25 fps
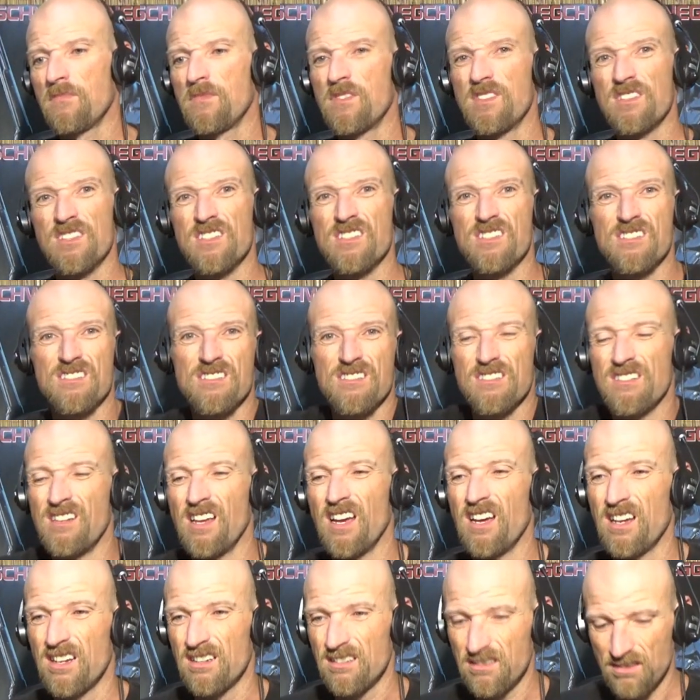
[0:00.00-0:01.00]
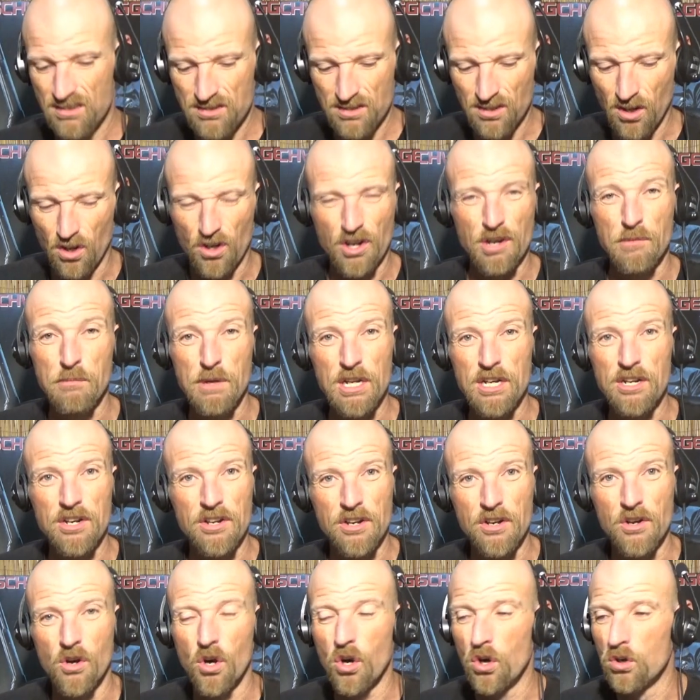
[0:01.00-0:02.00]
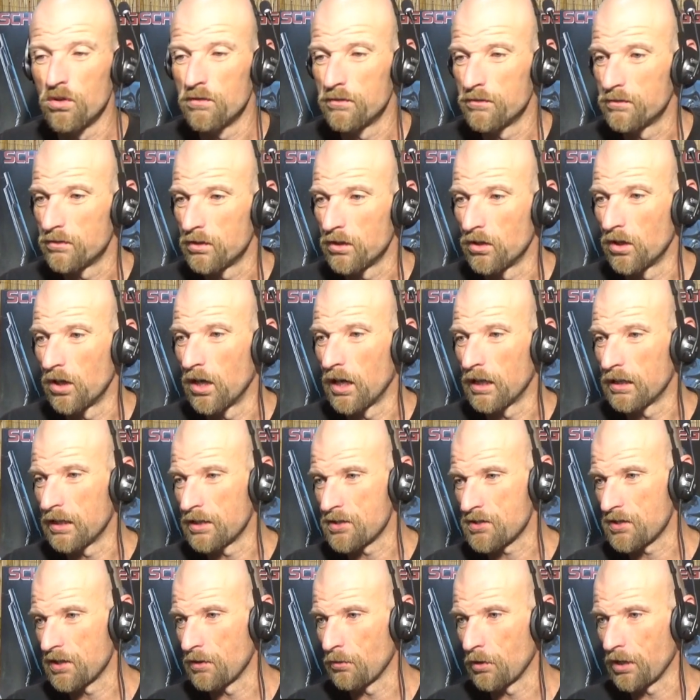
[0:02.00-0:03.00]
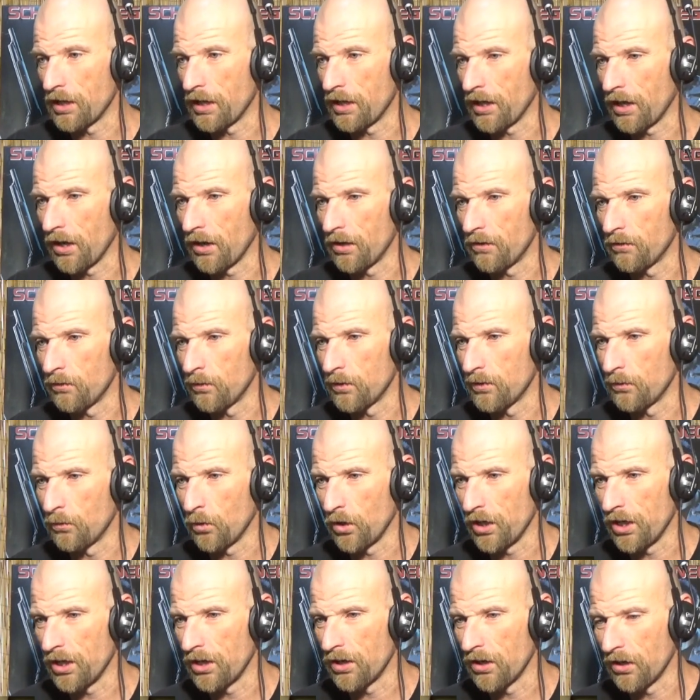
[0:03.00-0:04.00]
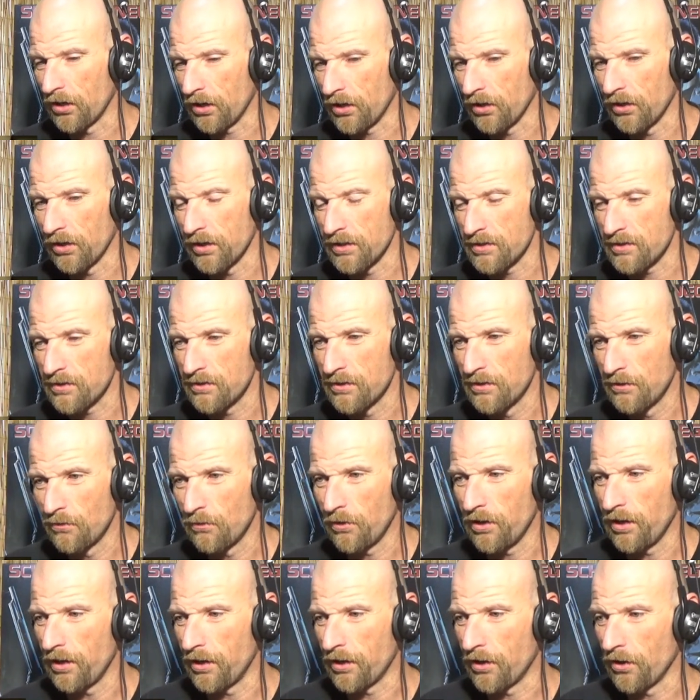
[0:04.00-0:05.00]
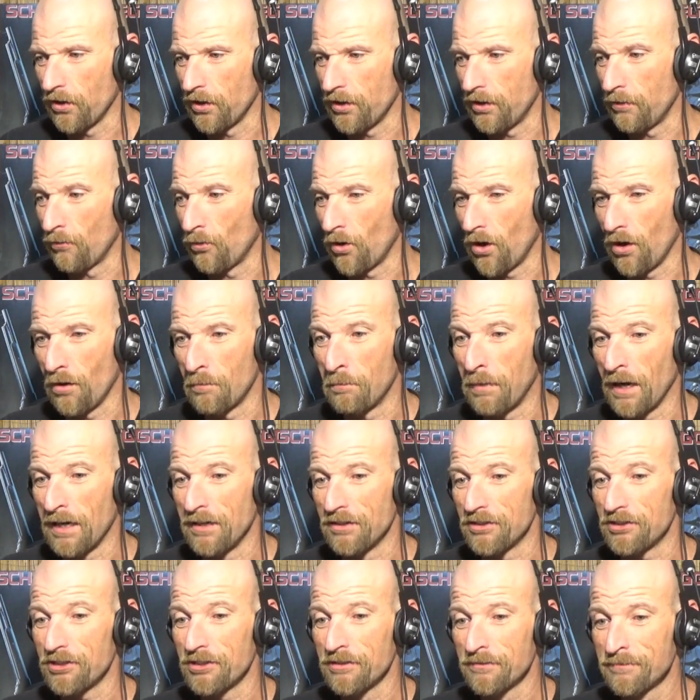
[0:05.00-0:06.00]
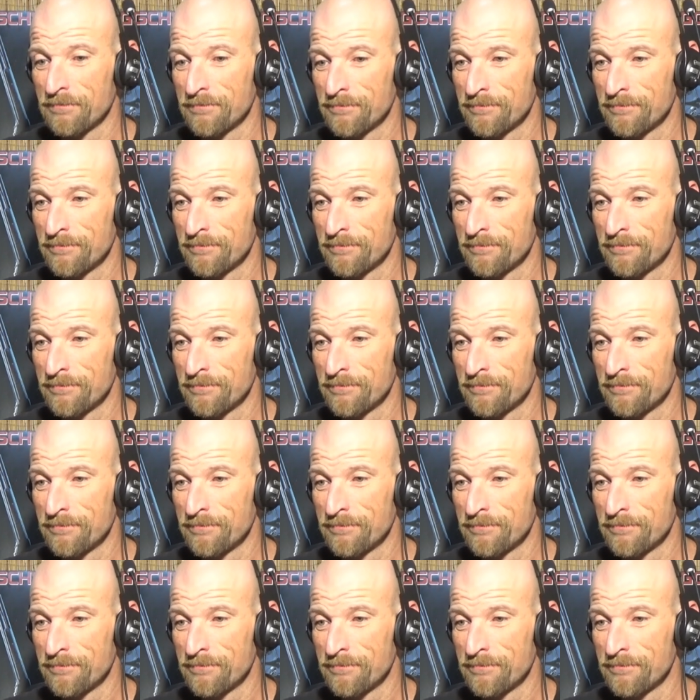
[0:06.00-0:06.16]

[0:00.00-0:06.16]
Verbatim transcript: just yeah, it's not committed at all. All right, let's see what they go. What do you got, guys? What do you got, Wild Bunch?